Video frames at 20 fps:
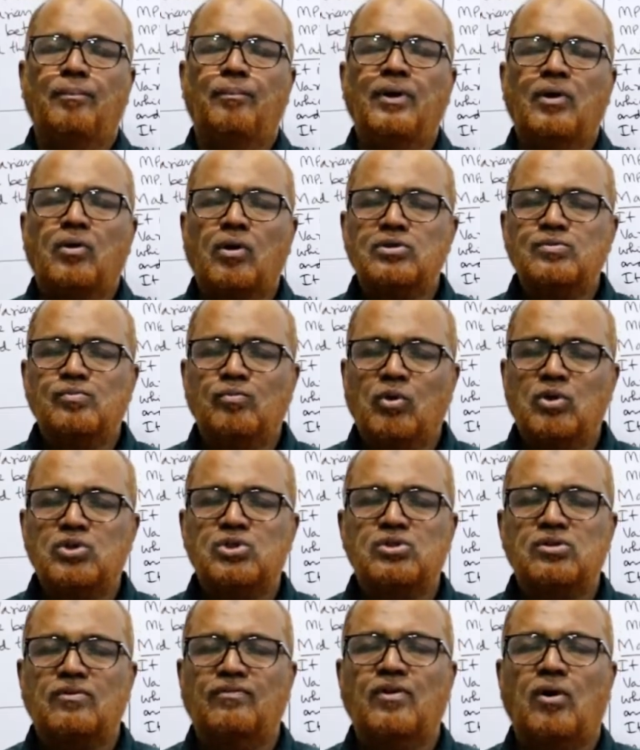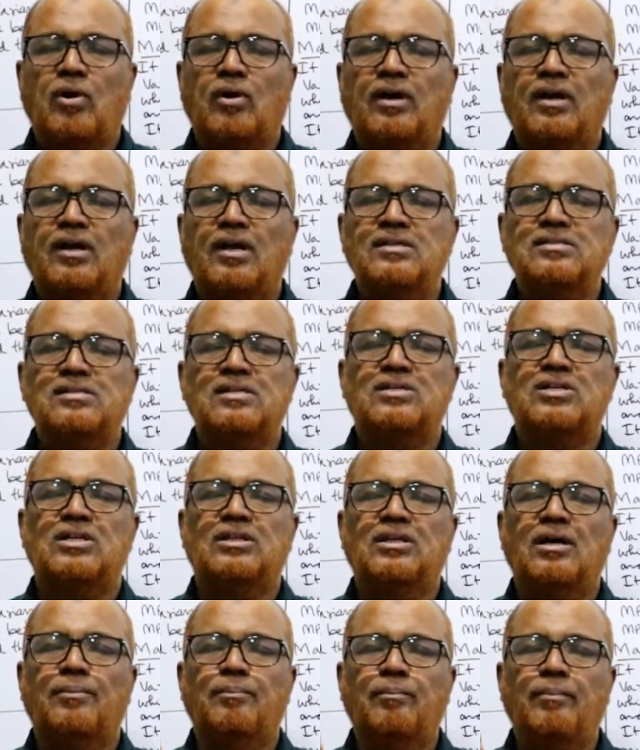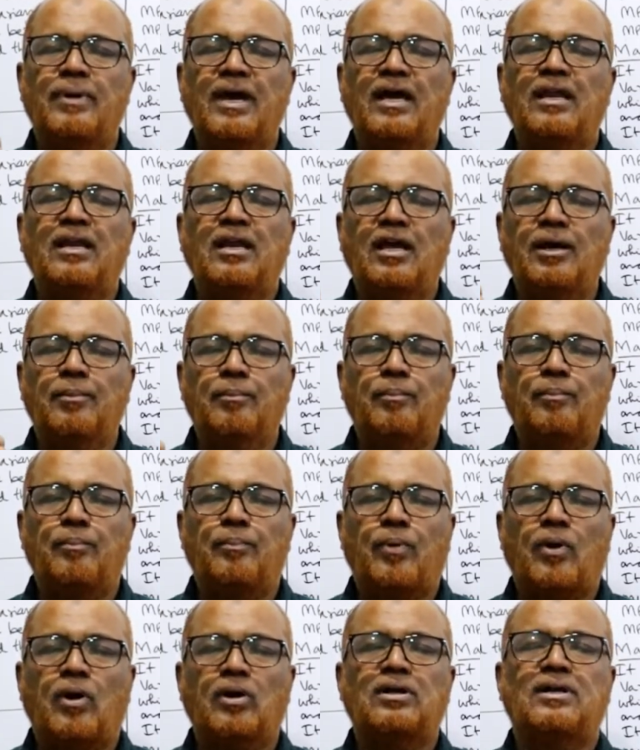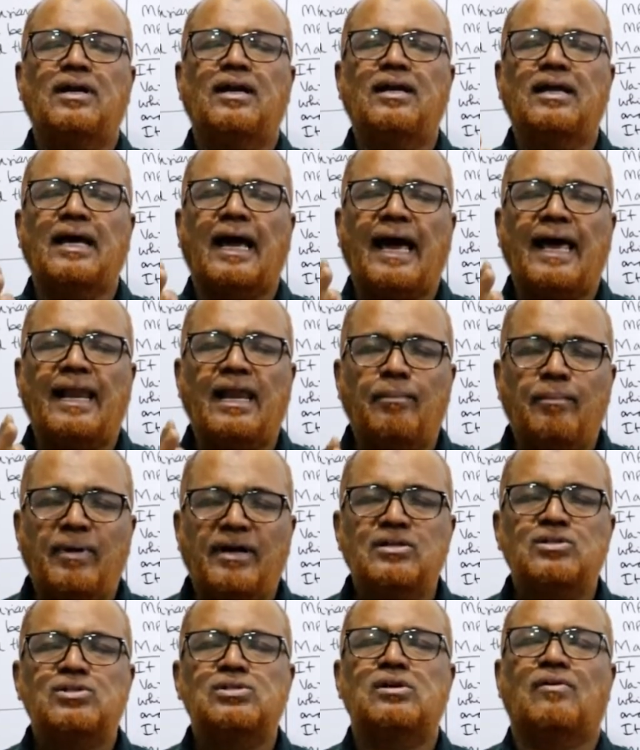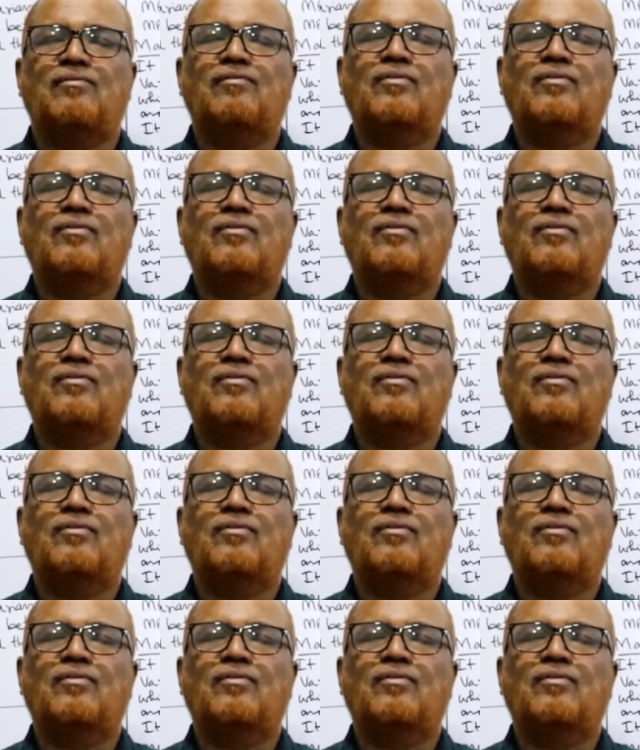Because most of the organization, the main important elements